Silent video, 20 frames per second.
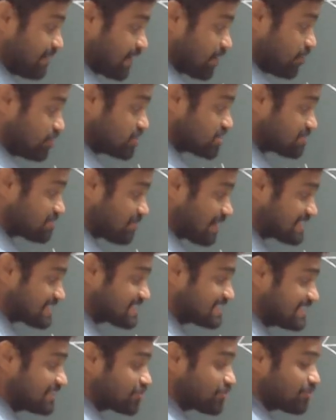because plus
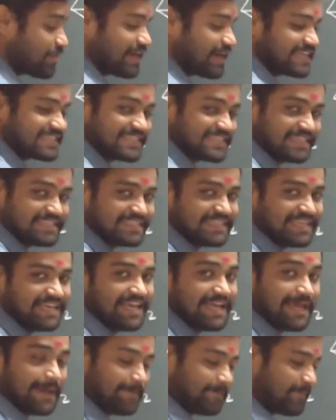into minus is
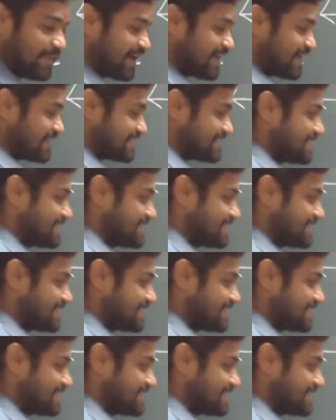minus.